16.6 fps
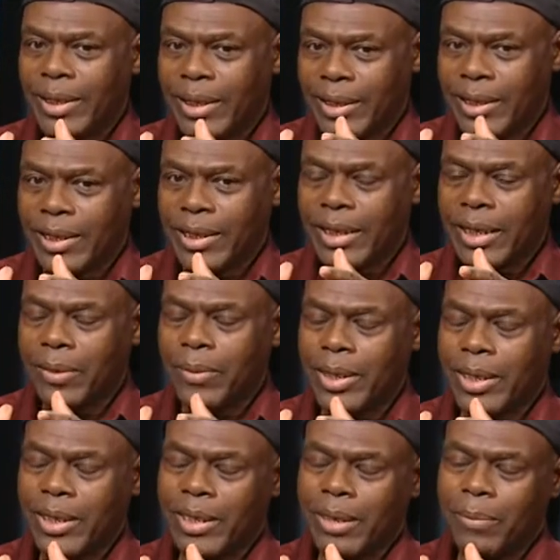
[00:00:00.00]
essentially
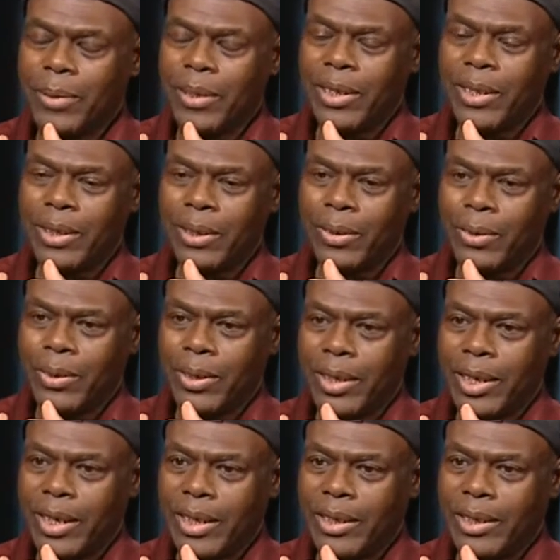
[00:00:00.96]
what is happening on
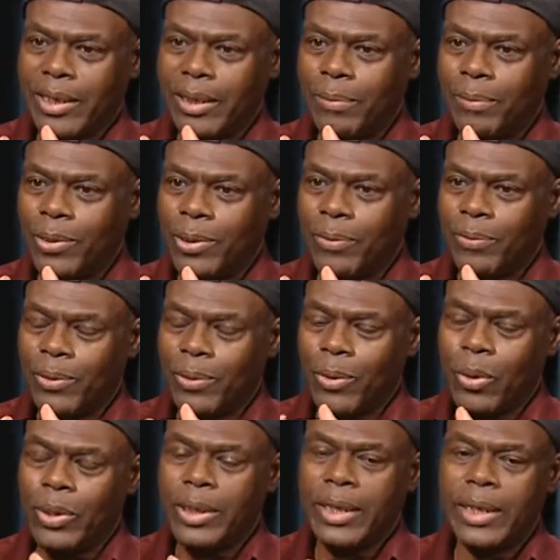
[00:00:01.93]
that beautiful
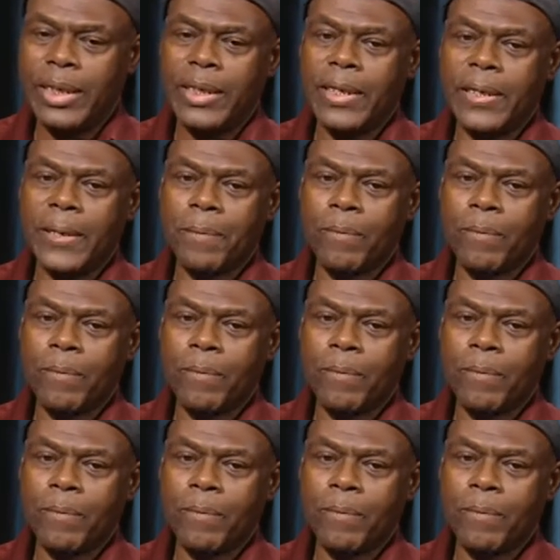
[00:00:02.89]
continent,